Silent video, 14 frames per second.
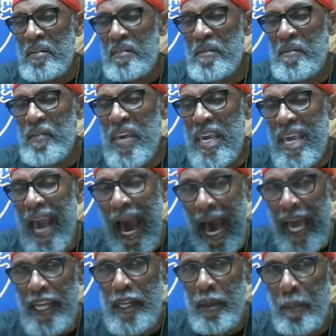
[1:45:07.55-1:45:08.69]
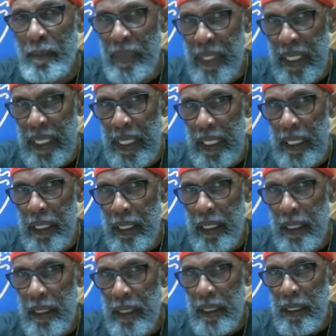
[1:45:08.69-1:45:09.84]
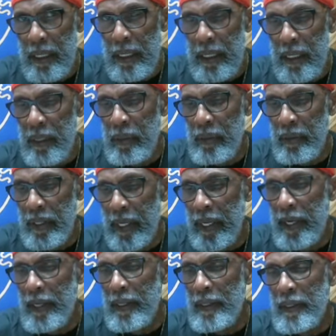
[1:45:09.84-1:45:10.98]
fiat money. Okay?